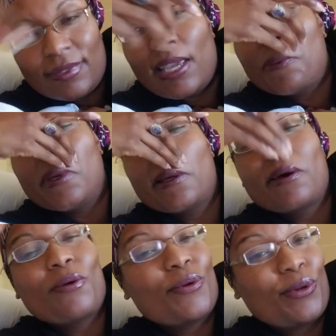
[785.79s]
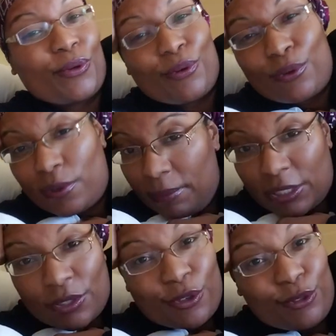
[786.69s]
And we can go on and on about
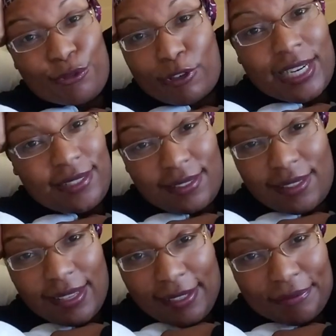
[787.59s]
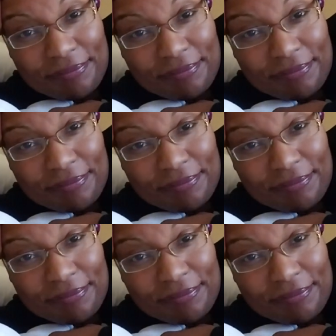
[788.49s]
the whole righteous thing,